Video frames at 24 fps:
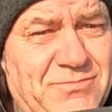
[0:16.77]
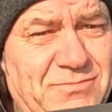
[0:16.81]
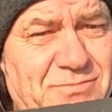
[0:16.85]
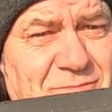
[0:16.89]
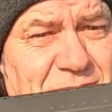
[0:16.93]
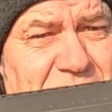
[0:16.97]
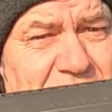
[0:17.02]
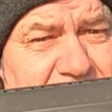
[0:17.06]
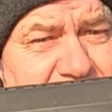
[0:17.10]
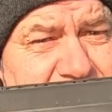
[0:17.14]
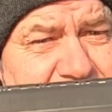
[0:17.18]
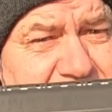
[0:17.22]

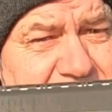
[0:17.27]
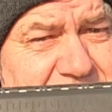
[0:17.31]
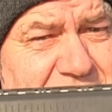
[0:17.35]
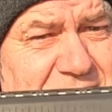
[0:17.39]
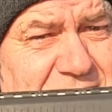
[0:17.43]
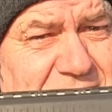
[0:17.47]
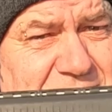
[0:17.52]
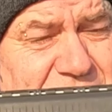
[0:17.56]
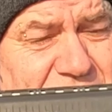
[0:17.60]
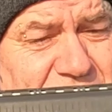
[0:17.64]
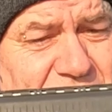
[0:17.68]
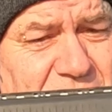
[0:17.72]
This is
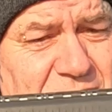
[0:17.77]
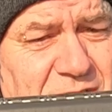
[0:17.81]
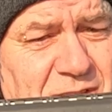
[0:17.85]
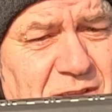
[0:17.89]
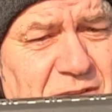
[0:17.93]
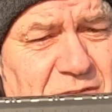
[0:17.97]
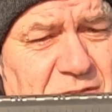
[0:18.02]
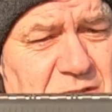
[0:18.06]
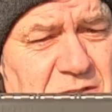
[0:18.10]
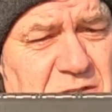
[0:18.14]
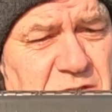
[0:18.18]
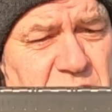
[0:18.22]
it.
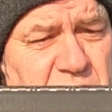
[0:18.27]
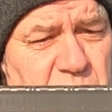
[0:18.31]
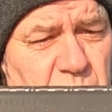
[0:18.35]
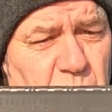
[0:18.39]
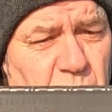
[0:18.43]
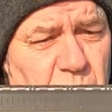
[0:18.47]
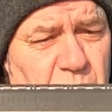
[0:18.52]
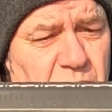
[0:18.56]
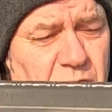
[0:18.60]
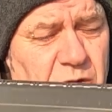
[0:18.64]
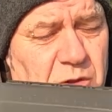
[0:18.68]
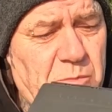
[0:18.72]
This is the
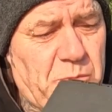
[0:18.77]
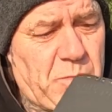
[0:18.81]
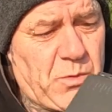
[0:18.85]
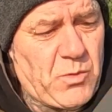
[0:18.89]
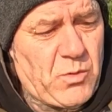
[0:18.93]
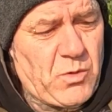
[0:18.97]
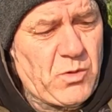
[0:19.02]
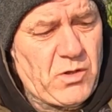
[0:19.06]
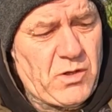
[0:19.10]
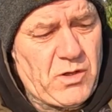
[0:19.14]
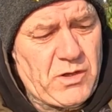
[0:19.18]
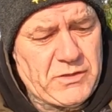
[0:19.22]
one I
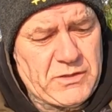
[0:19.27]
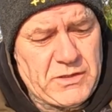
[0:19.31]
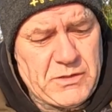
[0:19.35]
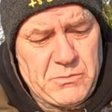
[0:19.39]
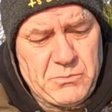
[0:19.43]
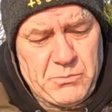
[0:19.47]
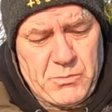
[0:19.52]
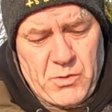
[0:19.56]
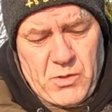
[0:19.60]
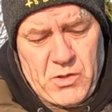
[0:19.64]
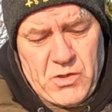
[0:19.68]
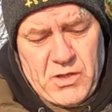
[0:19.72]
bought. I
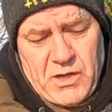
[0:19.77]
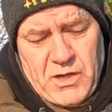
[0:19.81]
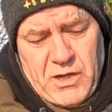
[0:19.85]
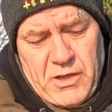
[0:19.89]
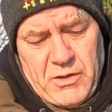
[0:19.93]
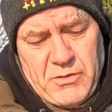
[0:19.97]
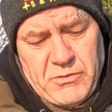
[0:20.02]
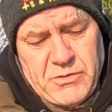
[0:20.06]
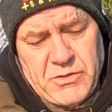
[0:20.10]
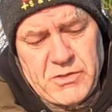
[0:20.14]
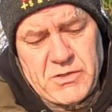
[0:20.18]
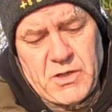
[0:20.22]
didn't buy the
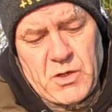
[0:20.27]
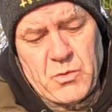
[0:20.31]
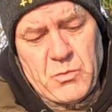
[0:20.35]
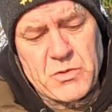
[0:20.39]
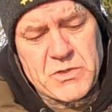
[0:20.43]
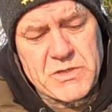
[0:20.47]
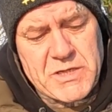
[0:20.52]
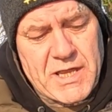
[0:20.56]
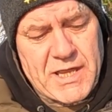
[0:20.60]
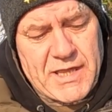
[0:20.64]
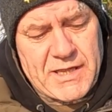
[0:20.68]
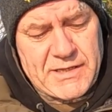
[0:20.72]
loaded. I
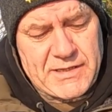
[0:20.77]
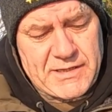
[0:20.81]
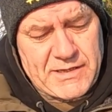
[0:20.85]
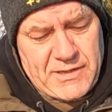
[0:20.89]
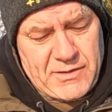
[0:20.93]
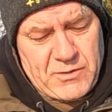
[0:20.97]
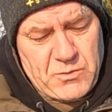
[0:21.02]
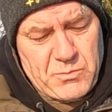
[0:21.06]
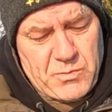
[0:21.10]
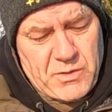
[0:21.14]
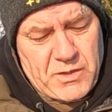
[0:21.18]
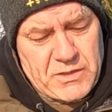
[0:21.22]
wish I had
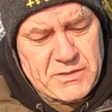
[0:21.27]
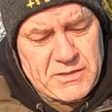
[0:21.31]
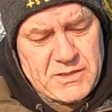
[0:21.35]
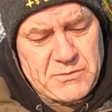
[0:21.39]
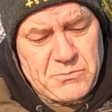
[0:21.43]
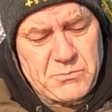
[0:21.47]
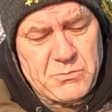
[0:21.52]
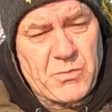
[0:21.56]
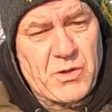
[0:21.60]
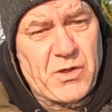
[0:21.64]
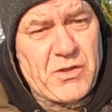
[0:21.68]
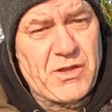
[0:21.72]
now, but I
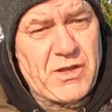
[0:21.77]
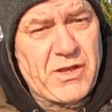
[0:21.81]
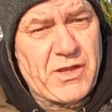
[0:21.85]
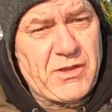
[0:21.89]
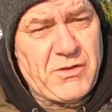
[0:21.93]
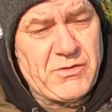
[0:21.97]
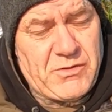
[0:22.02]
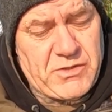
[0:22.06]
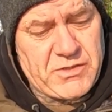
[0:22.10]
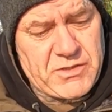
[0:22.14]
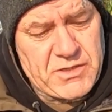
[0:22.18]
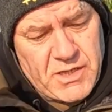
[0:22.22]
didn't buy the
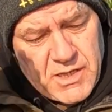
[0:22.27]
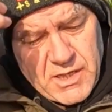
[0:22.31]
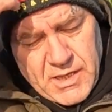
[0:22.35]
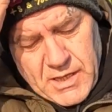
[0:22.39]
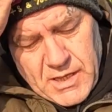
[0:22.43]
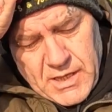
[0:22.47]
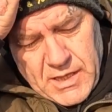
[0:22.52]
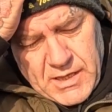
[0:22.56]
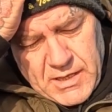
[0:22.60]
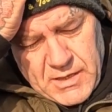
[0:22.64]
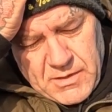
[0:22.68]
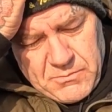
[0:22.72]
loaded
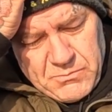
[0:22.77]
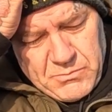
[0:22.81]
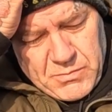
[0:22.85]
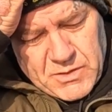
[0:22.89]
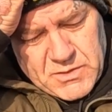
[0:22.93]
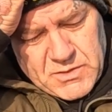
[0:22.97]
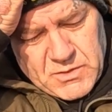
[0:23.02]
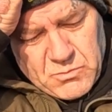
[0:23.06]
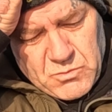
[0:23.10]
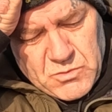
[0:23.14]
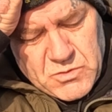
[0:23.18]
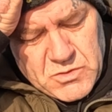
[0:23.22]

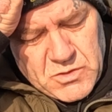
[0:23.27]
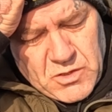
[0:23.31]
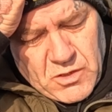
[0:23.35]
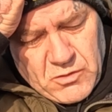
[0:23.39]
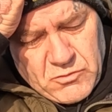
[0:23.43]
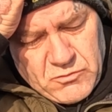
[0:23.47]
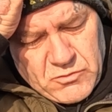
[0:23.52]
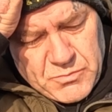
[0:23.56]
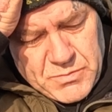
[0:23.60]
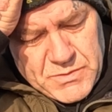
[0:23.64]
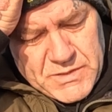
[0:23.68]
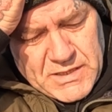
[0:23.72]
because I wasn't
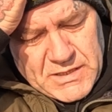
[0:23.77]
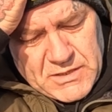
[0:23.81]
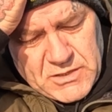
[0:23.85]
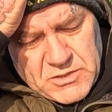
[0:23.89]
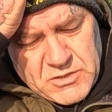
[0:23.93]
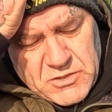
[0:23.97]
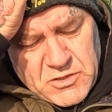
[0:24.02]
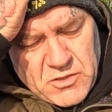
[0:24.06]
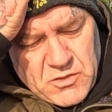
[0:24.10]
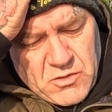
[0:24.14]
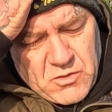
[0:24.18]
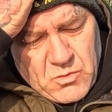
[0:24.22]
100%
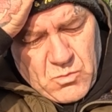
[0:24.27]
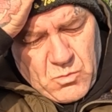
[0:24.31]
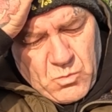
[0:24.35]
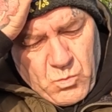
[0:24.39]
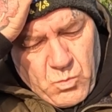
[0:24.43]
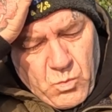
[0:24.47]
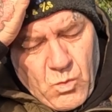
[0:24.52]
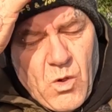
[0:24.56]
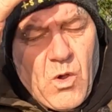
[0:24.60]
certain